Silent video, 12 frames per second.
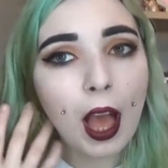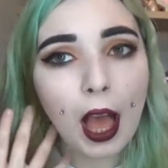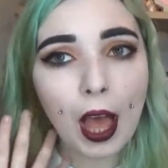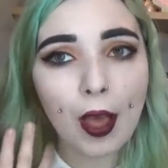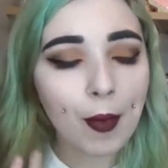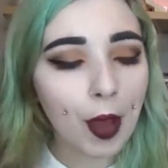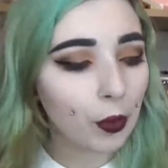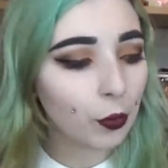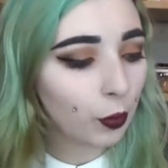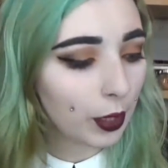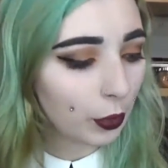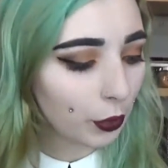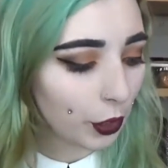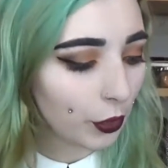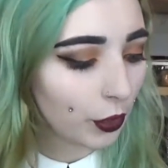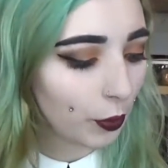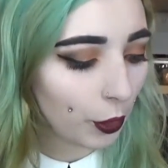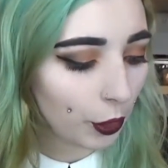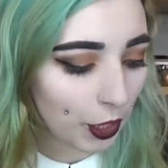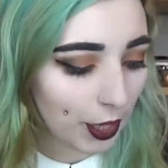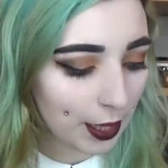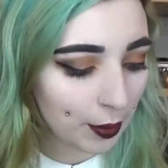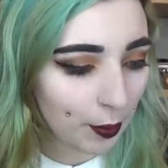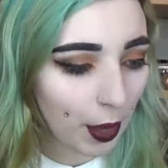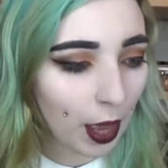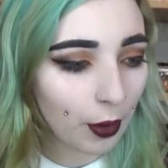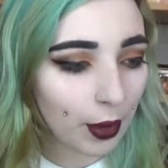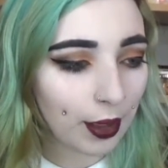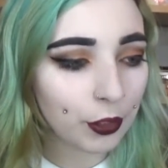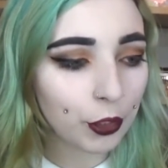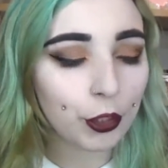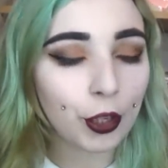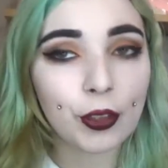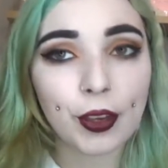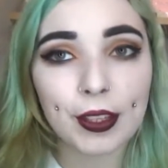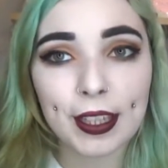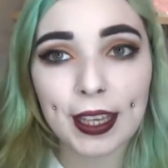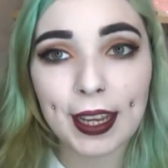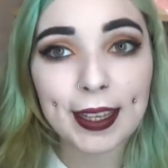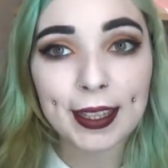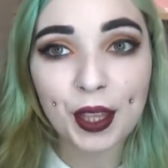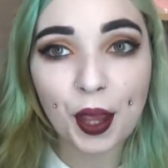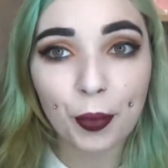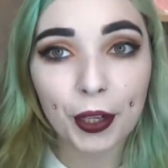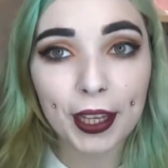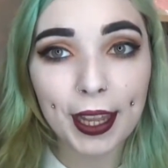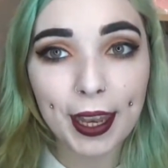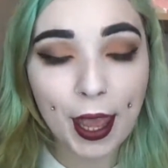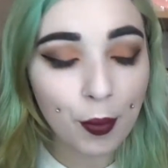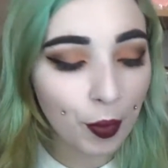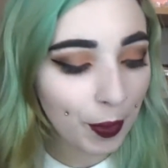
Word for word: Um, I will do swatches but I'll have to show those in a separate clip